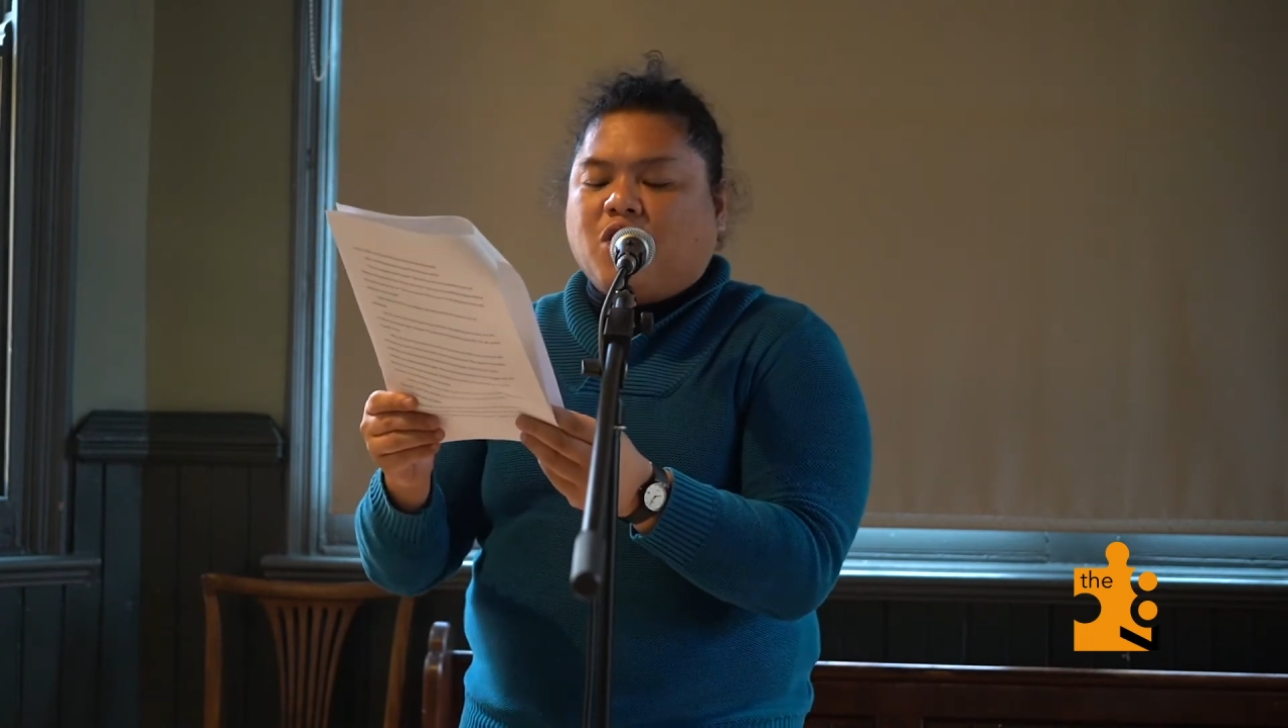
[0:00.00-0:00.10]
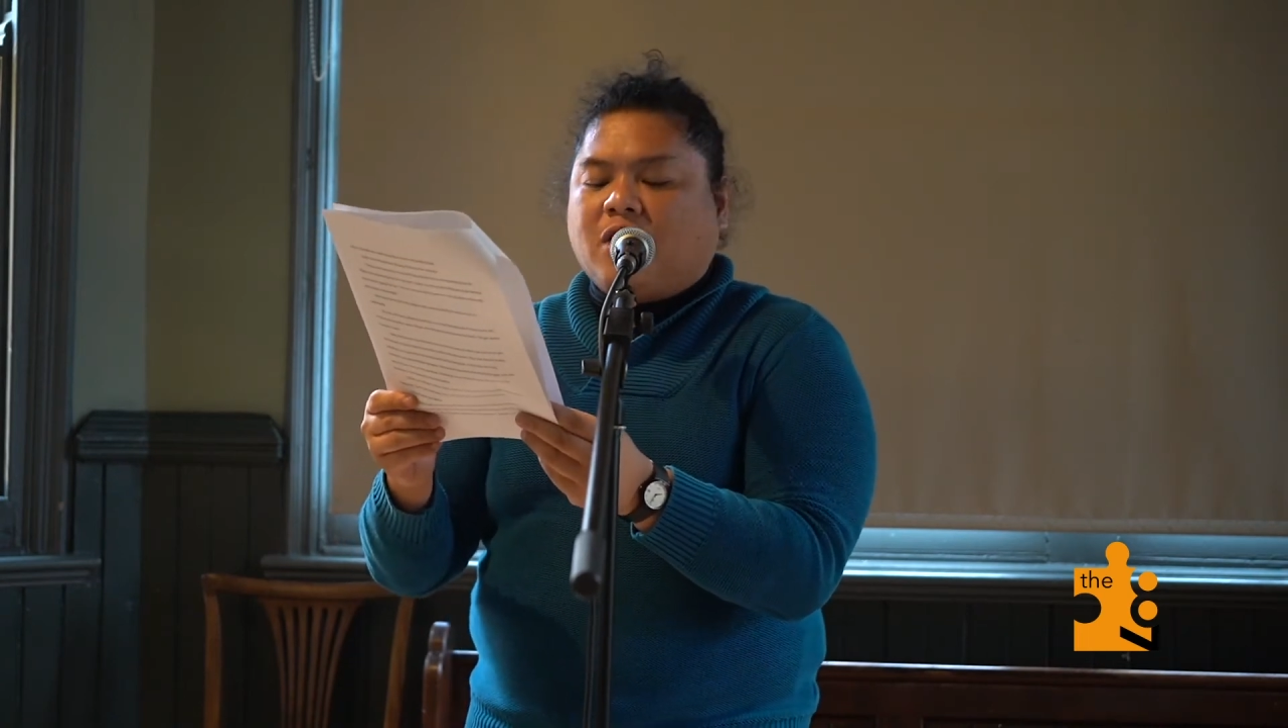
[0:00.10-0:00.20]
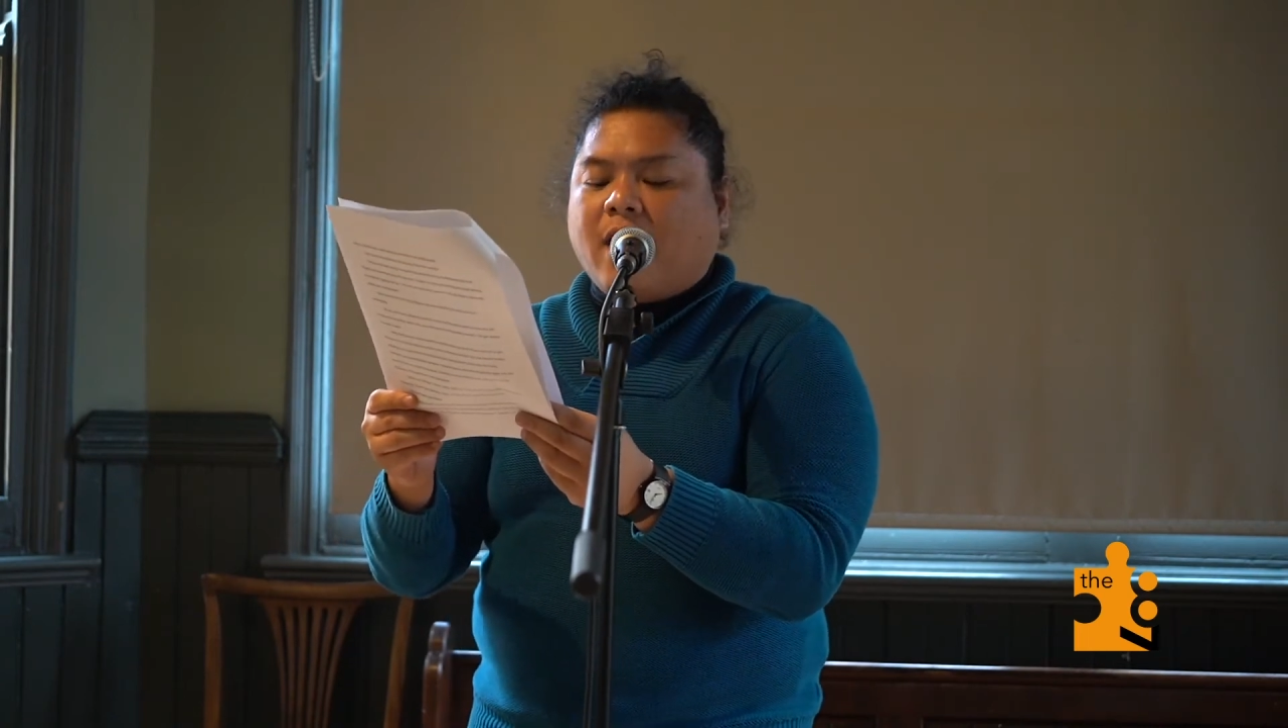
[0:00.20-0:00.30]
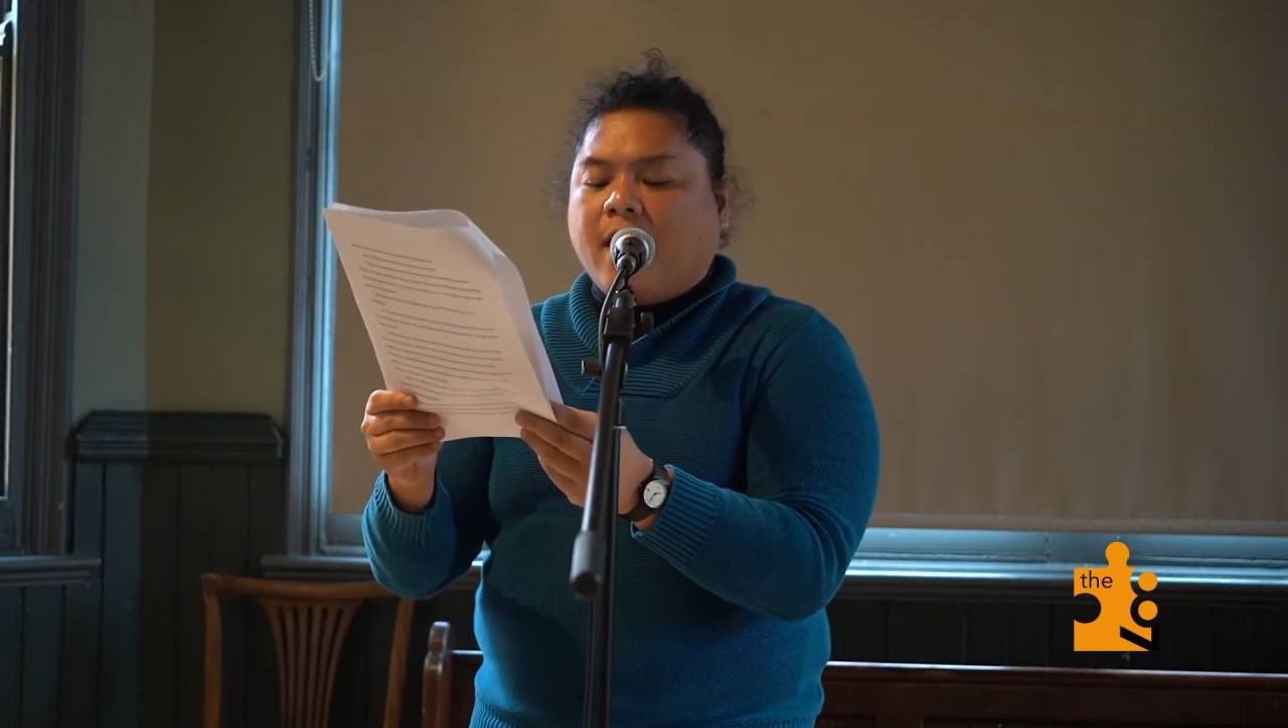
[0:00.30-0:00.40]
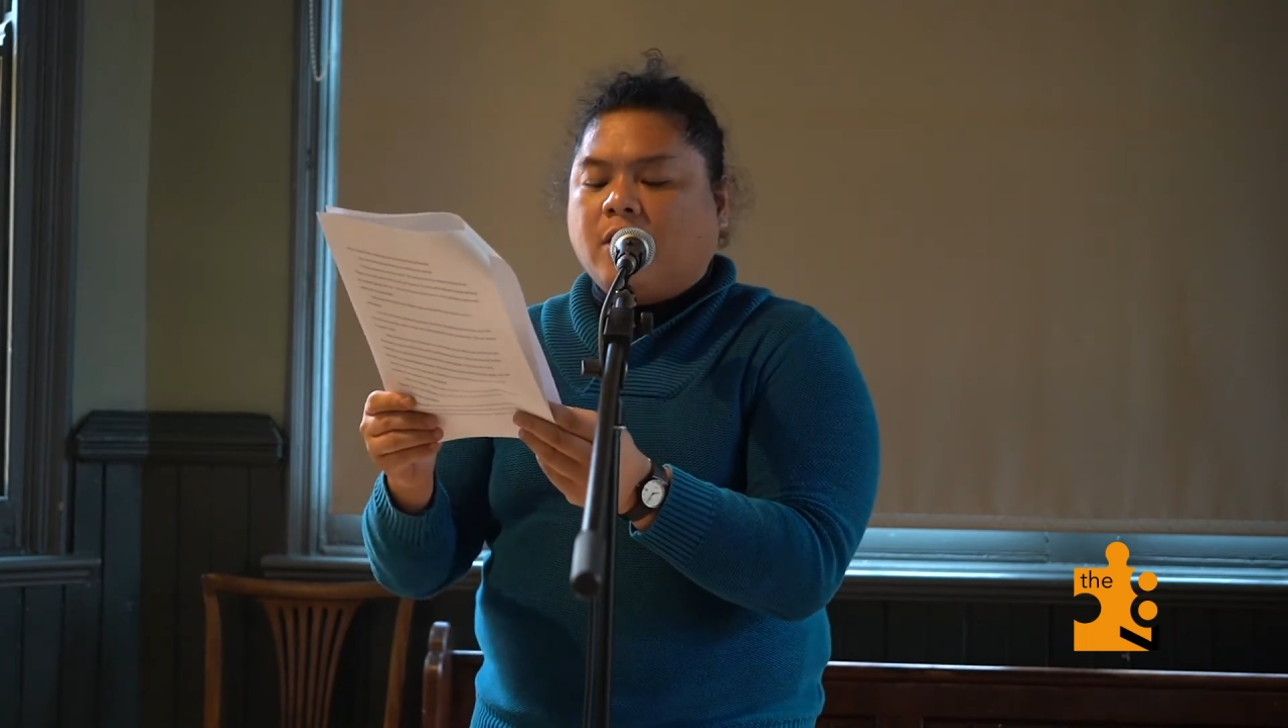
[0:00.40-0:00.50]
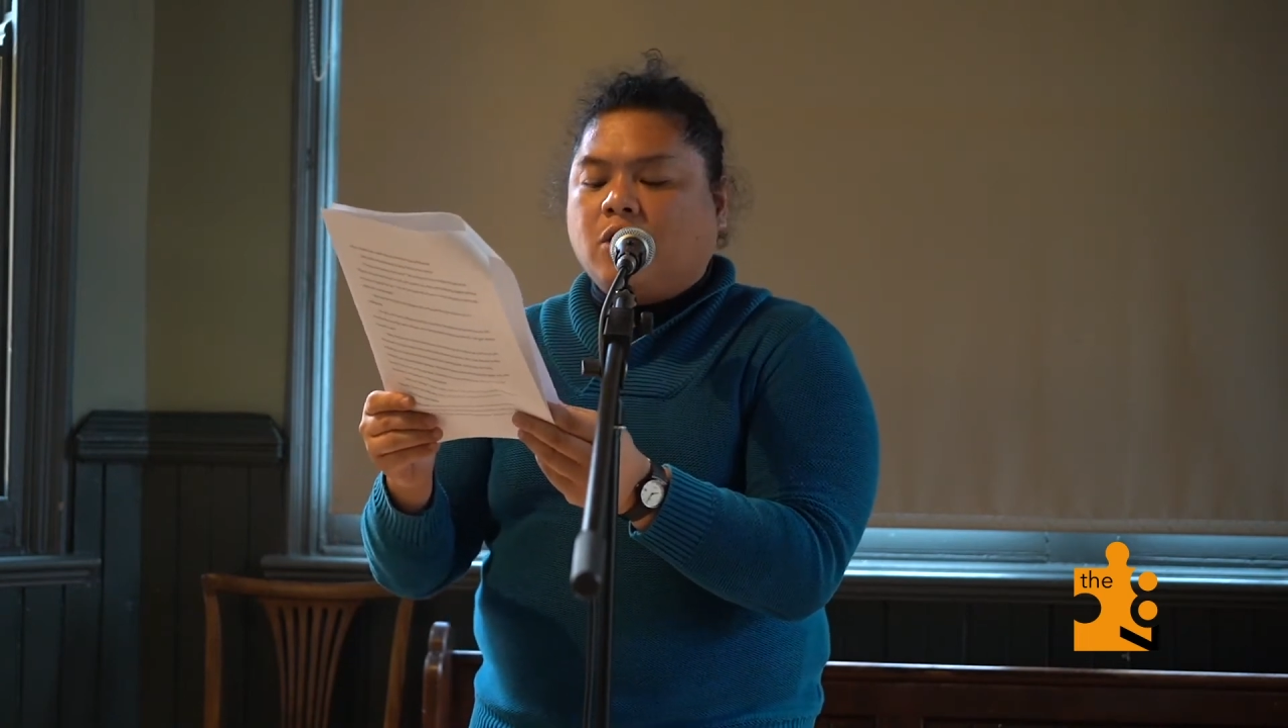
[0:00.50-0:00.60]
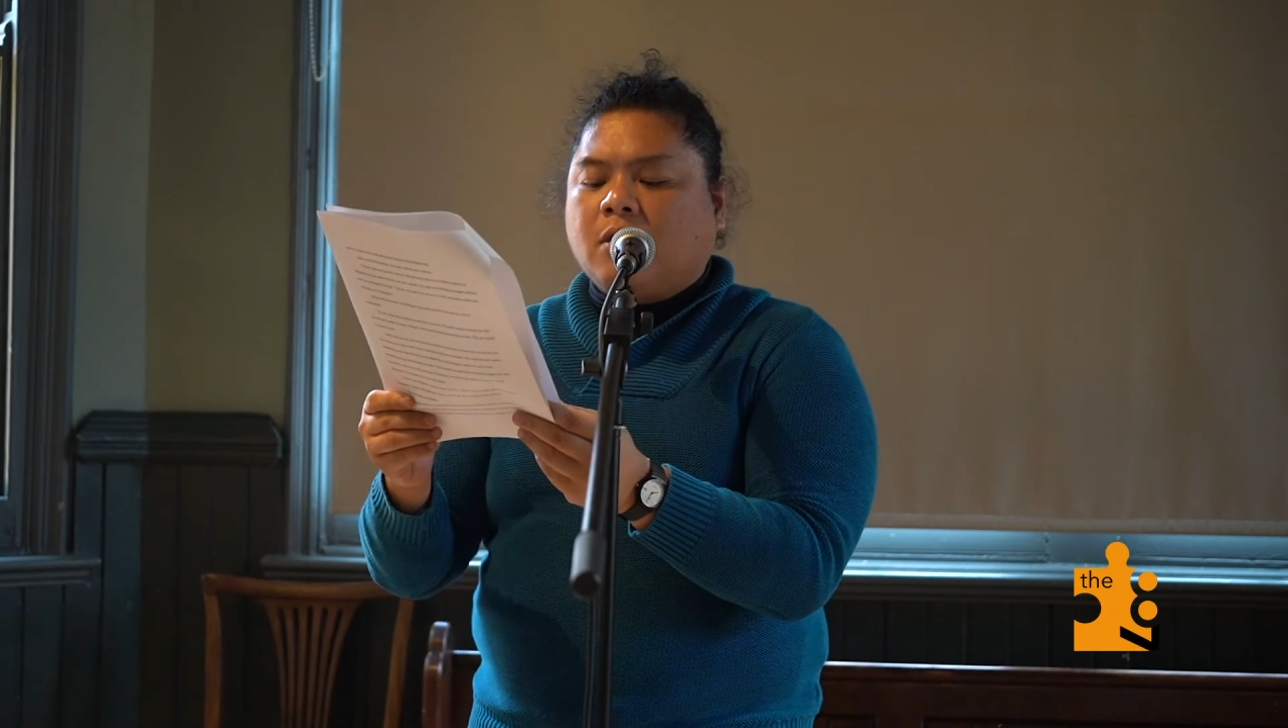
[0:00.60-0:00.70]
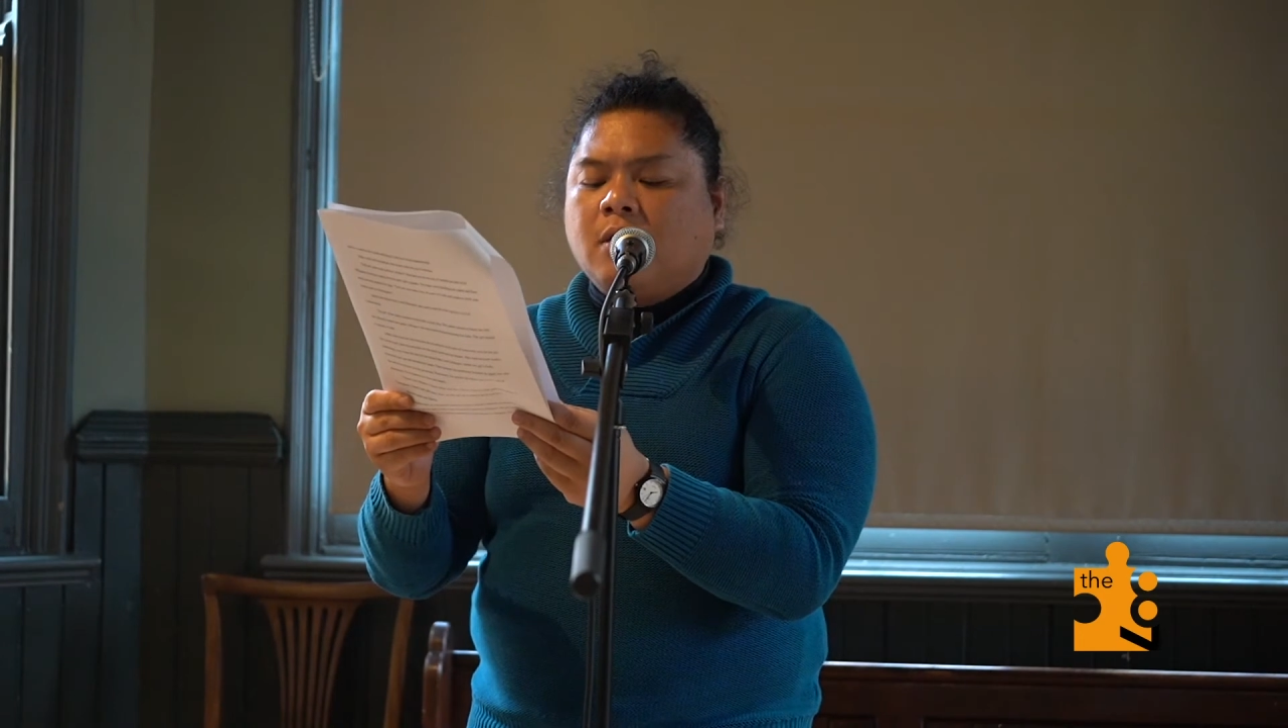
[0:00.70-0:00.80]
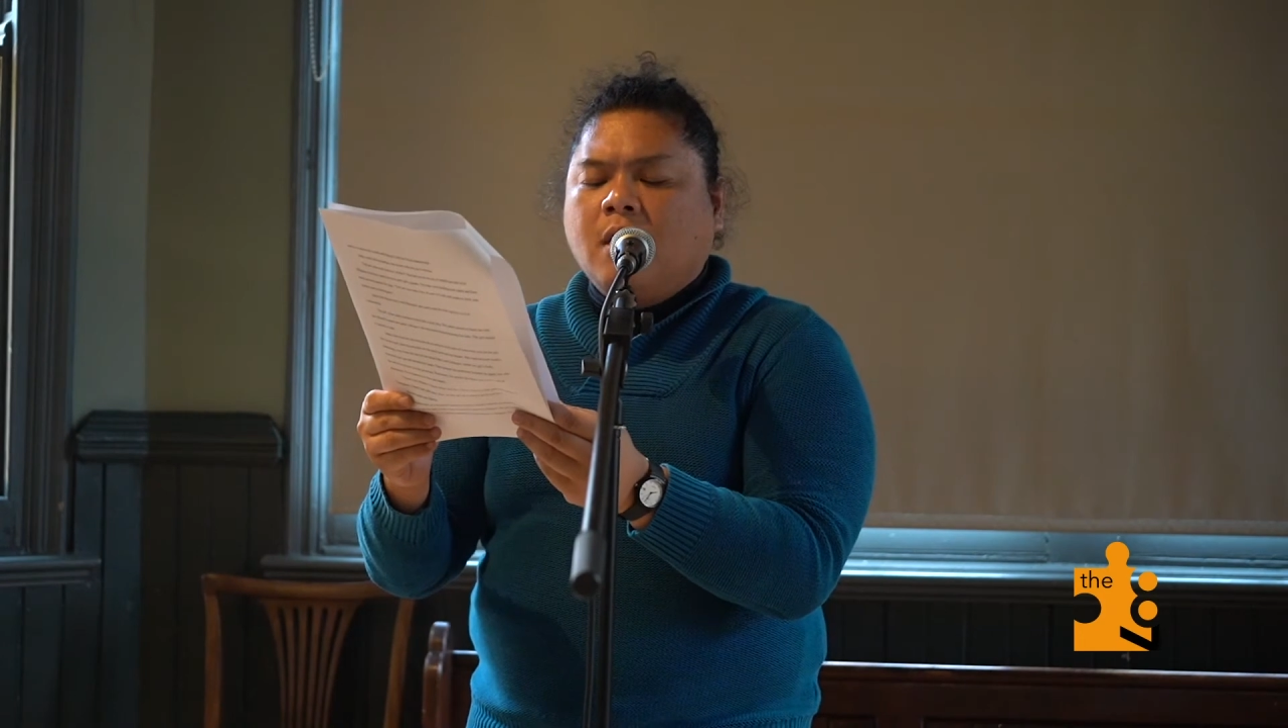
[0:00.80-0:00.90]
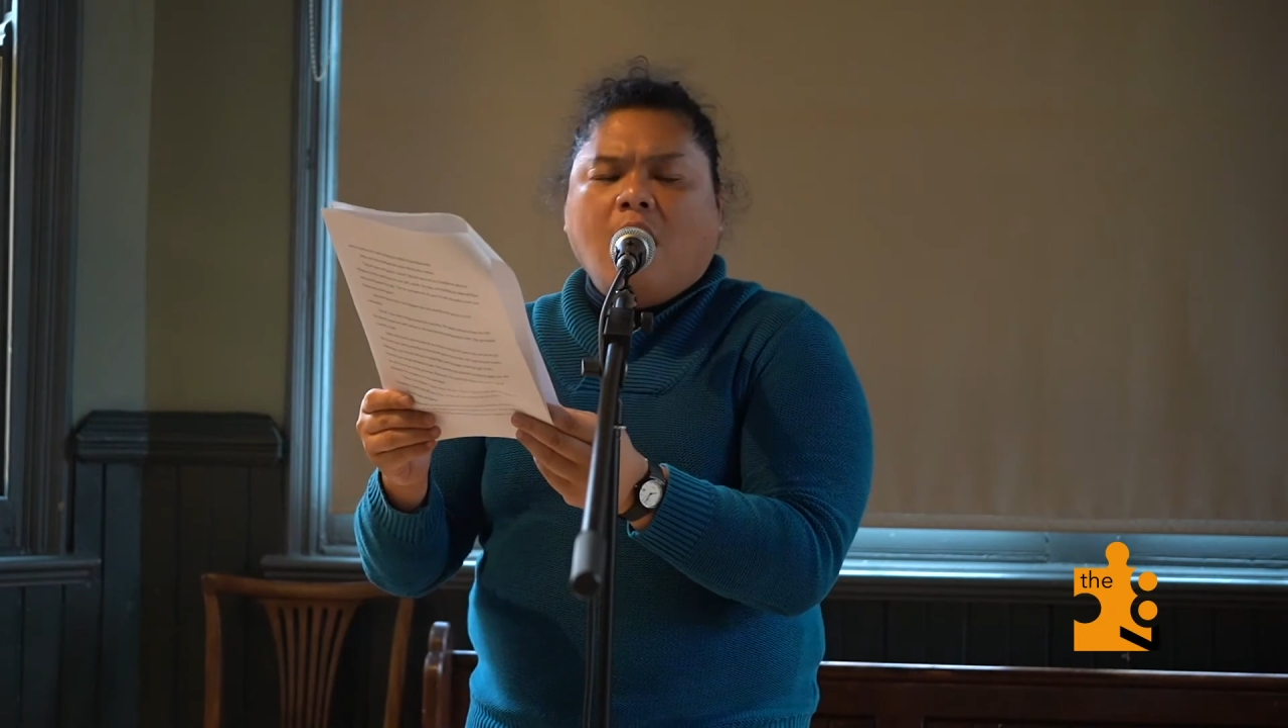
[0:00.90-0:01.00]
changed.